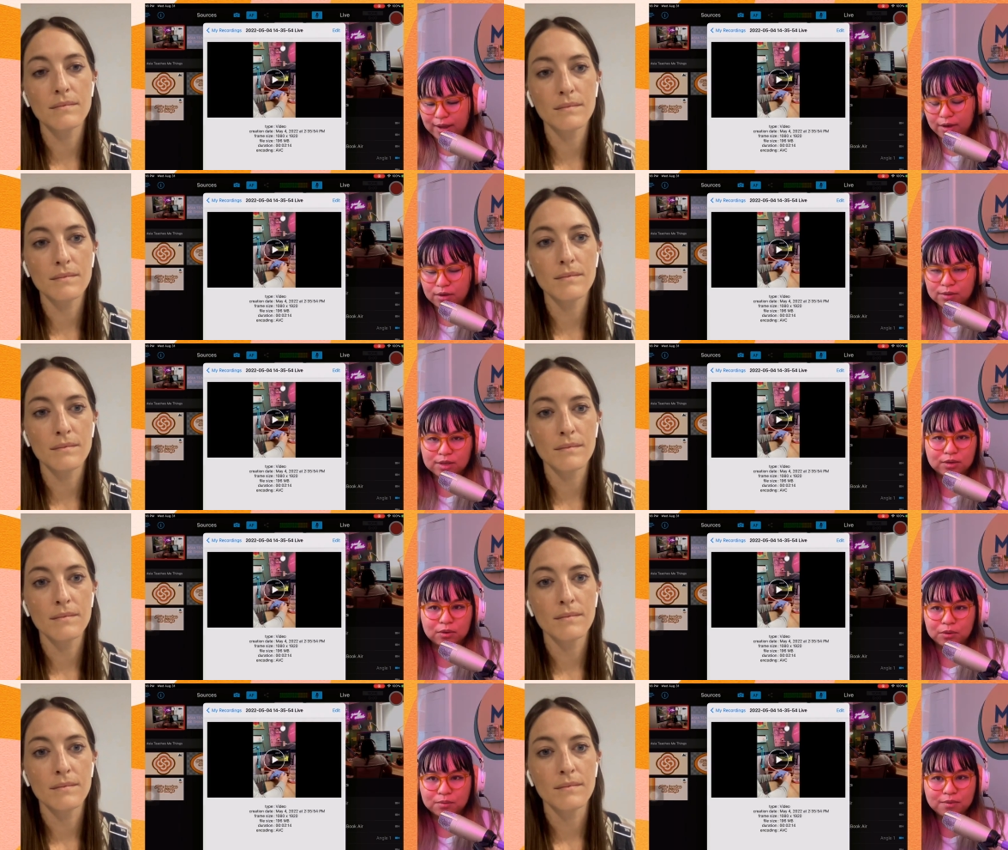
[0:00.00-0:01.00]
Speaker 1: you
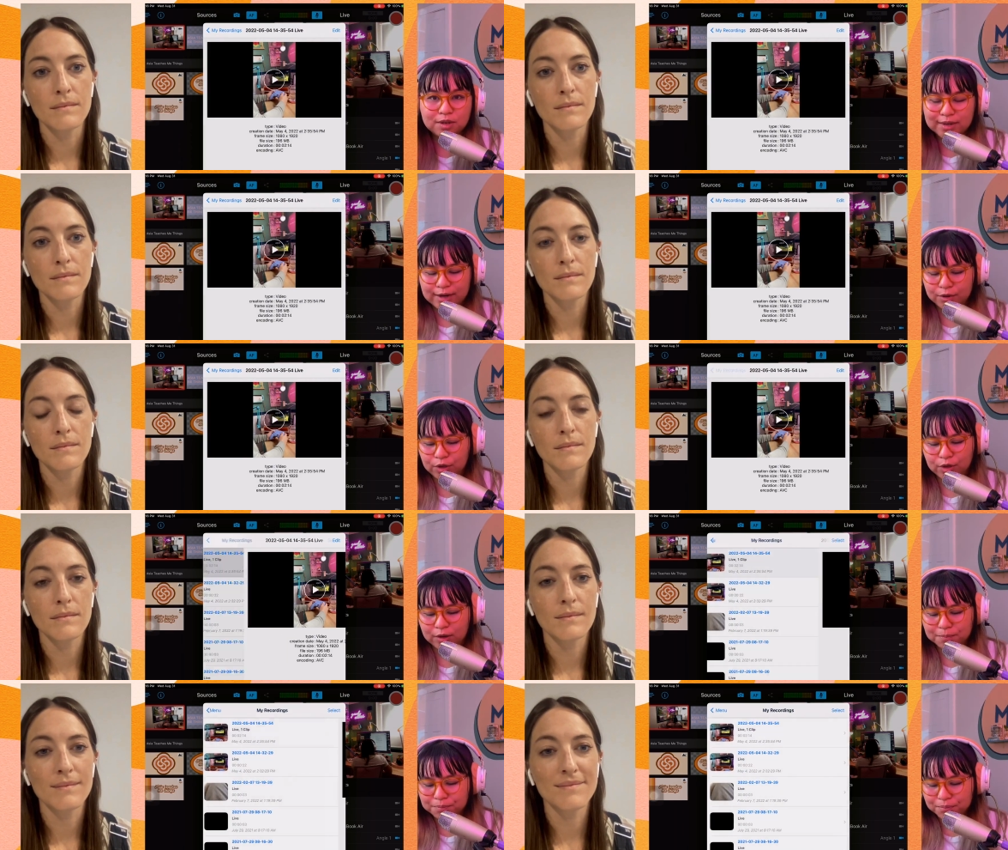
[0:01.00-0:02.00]
to title
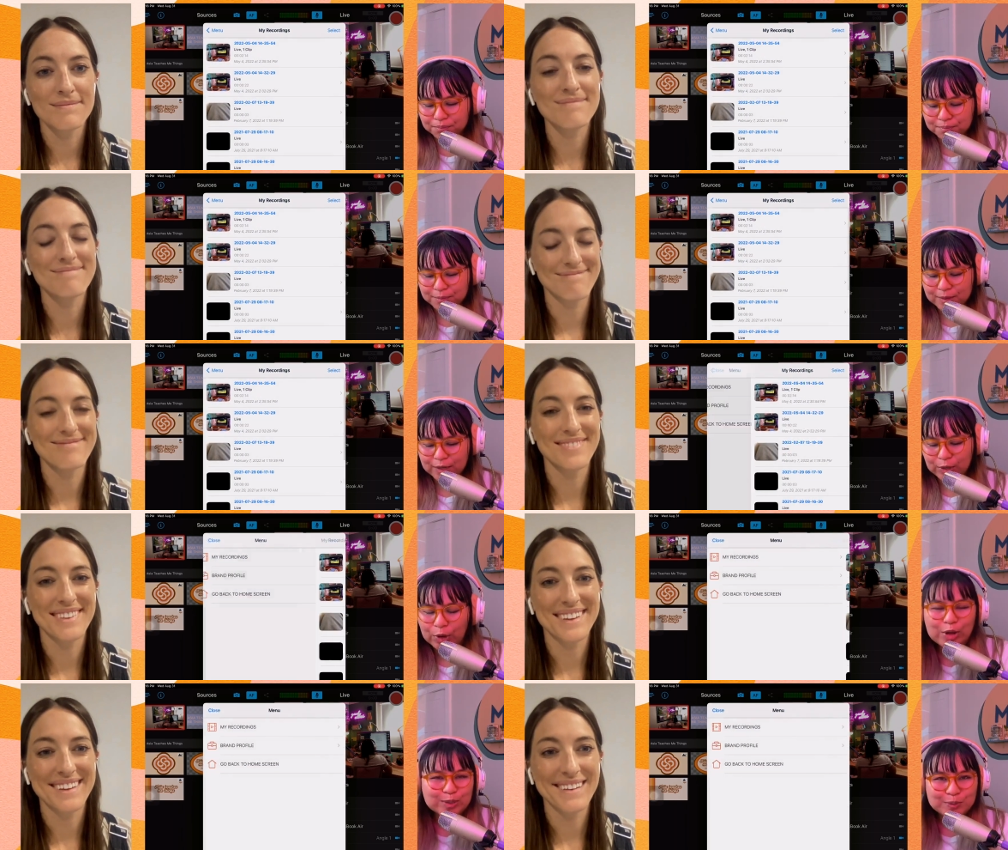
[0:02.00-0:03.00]
your your
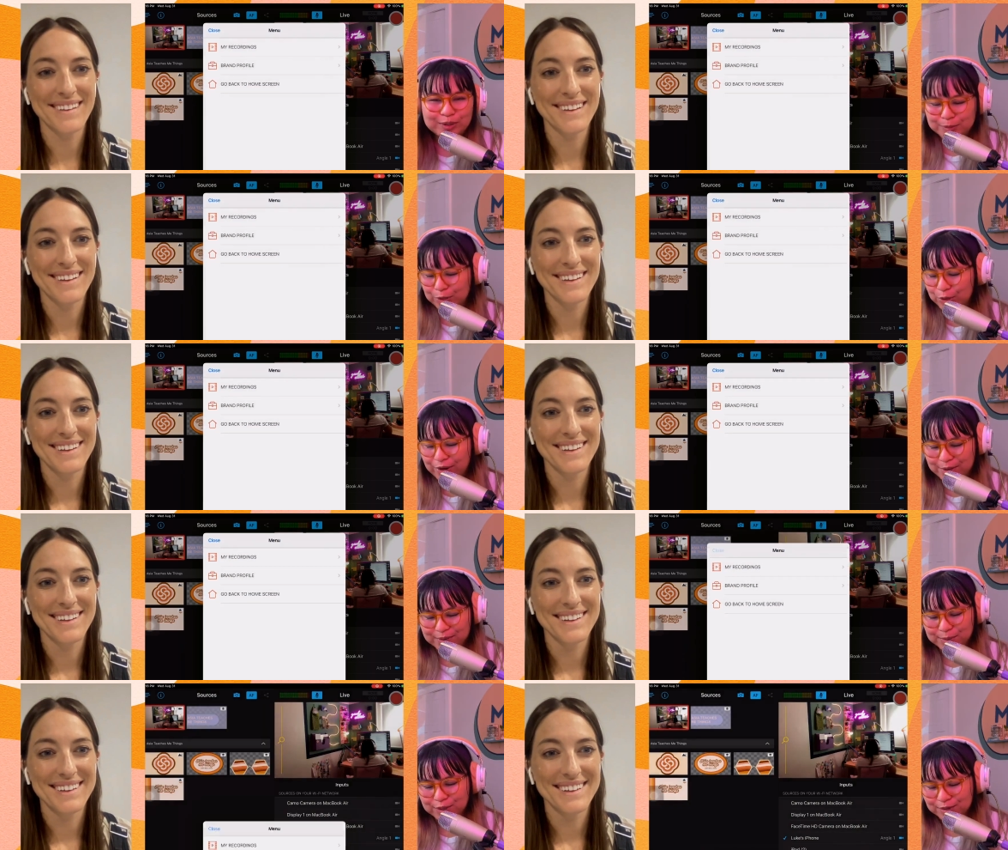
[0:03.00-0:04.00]
awesome clips you're creating with
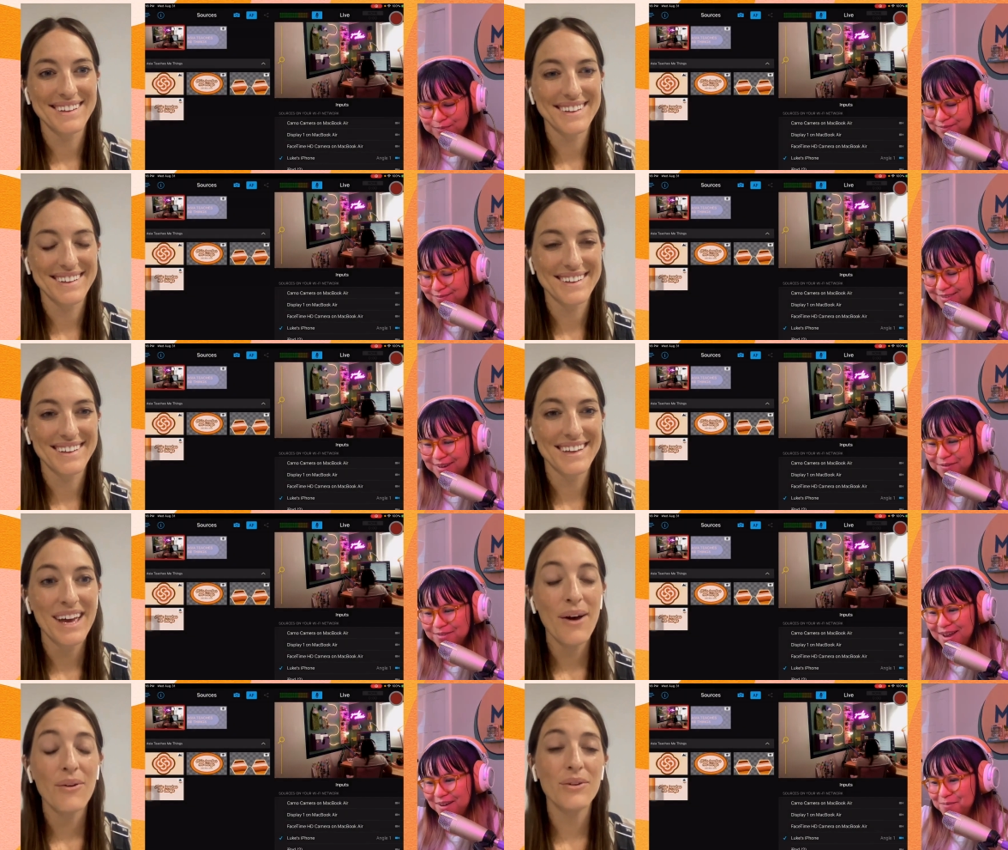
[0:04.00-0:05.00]
Switcher. So
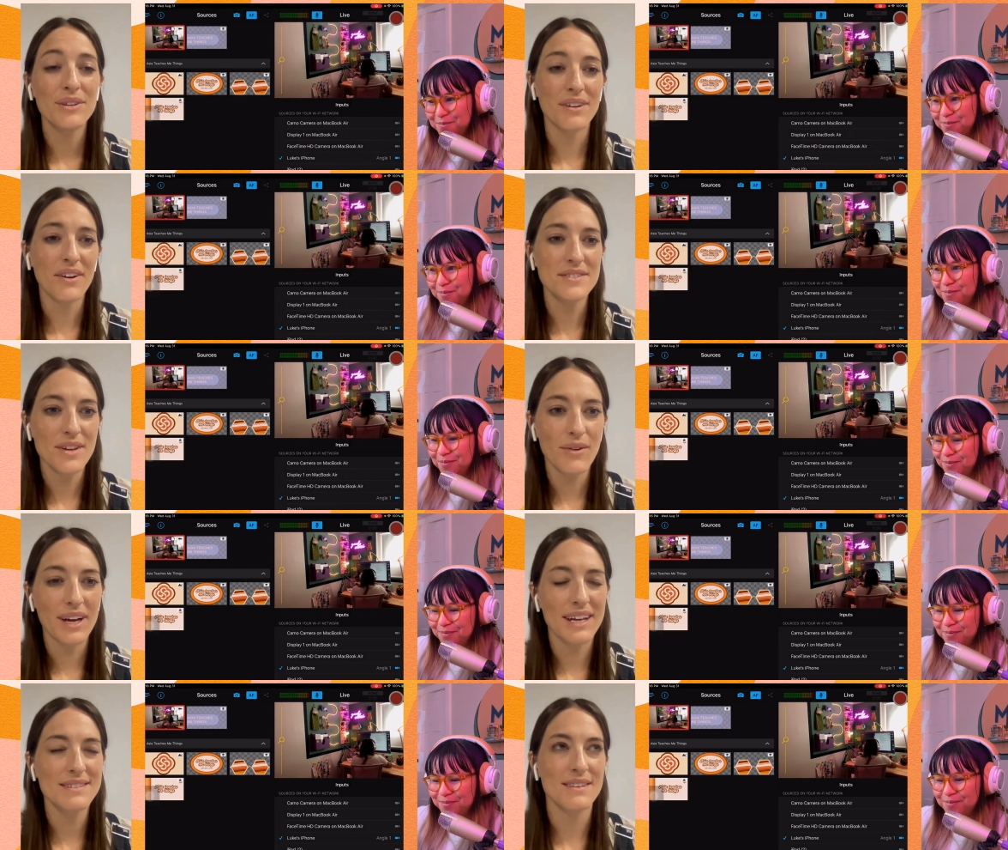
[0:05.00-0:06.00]
yeah.
Speaker 2: Well, and also
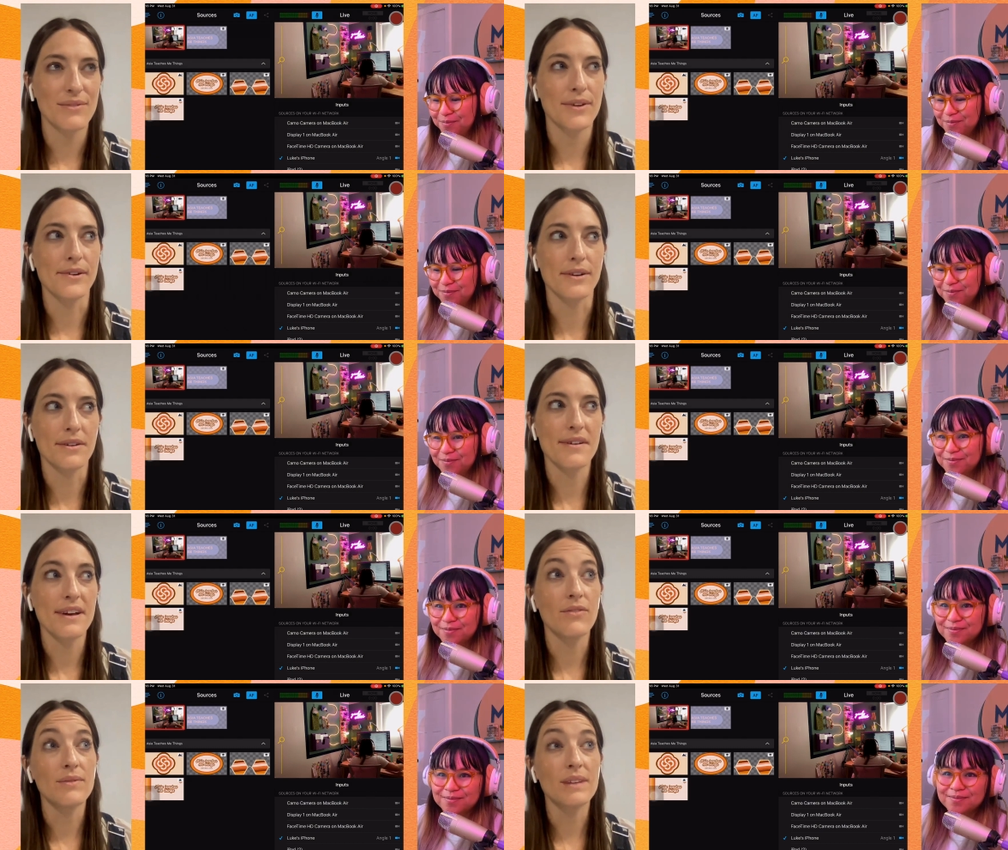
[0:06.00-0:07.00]
I guess if you're
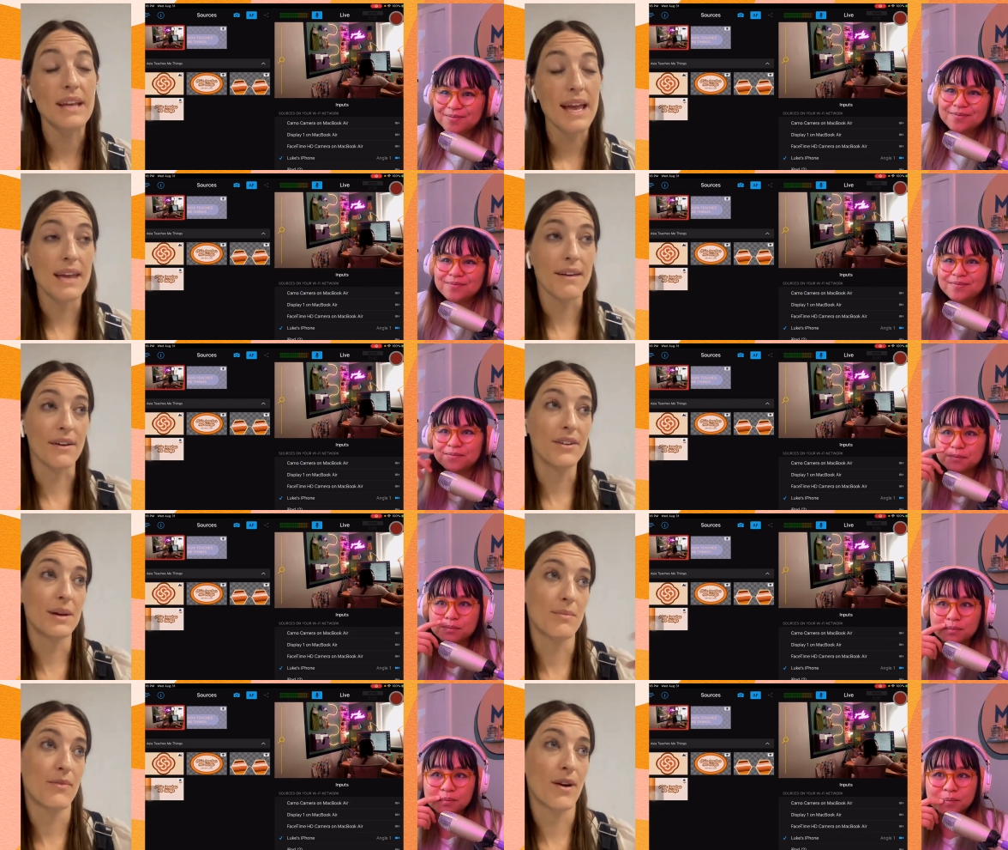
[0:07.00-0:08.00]
taking a
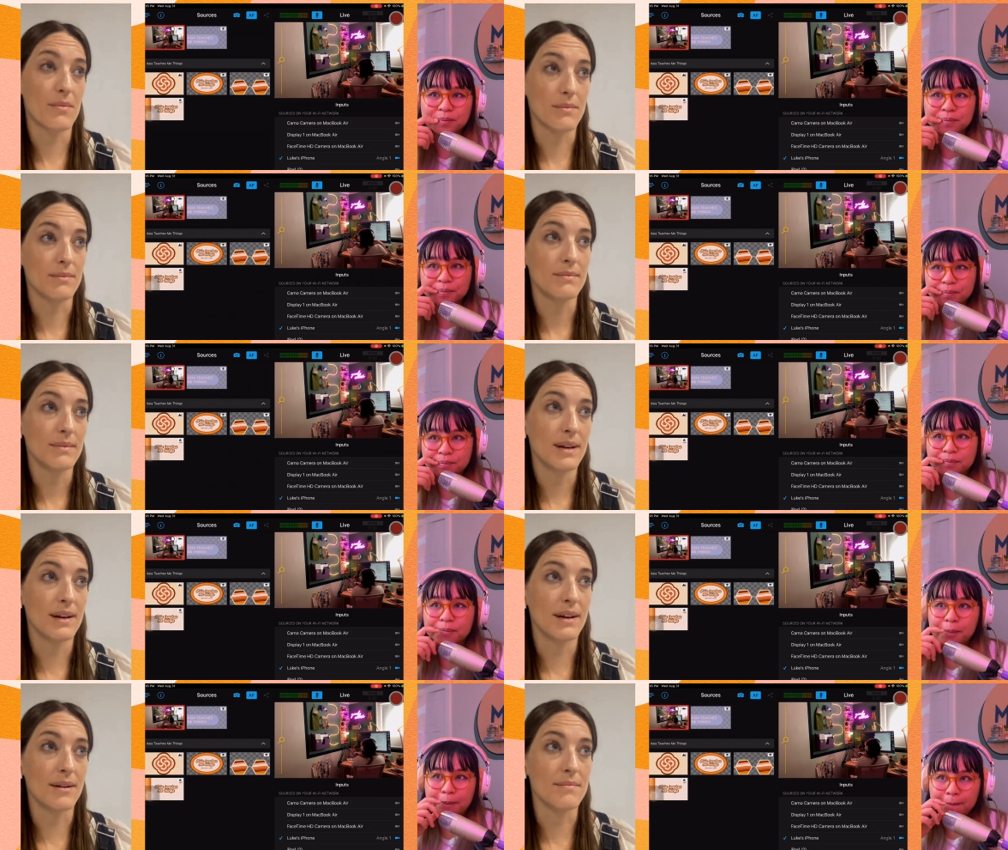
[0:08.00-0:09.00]
clip from
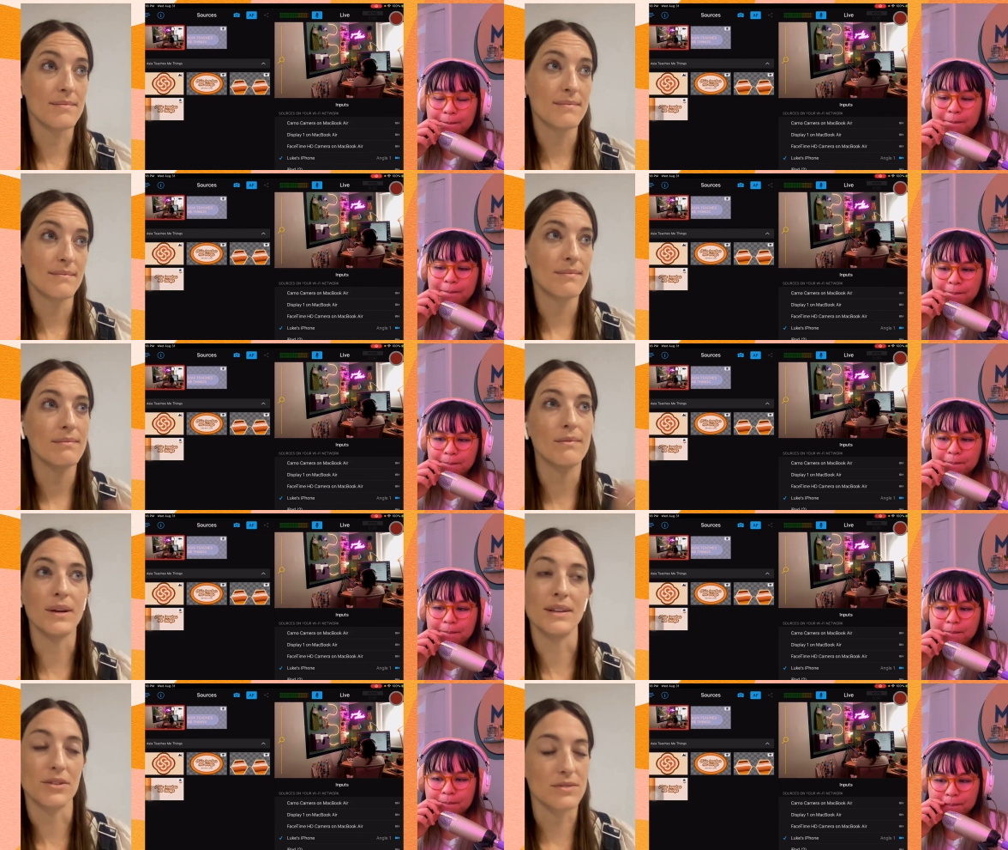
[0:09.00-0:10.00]
um, when